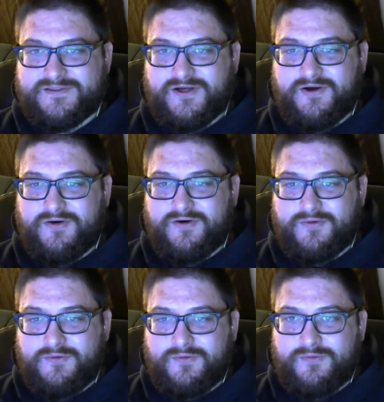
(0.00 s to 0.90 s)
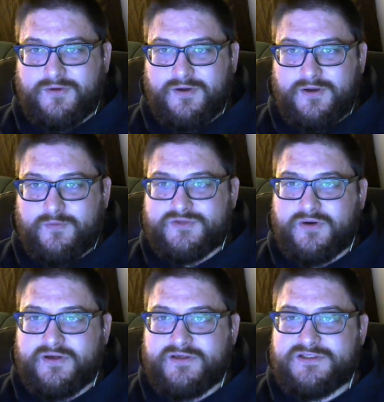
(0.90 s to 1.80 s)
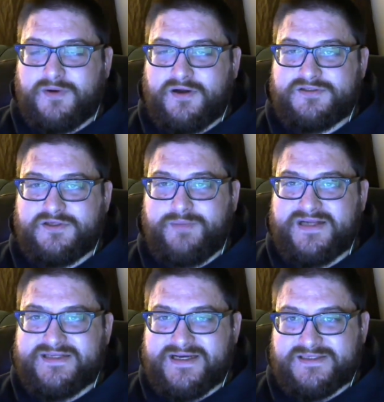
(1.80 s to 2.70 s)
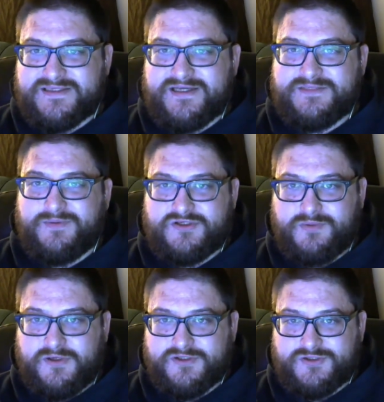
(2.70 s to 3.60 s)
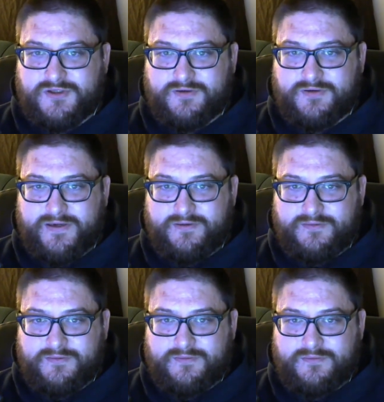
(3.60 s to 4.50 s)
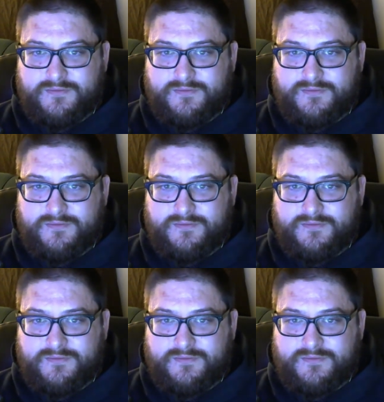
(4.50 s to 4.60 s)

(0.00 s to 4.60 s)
Let's go. Okay. Which one Bet DSI sponsors Punch Drunk, right?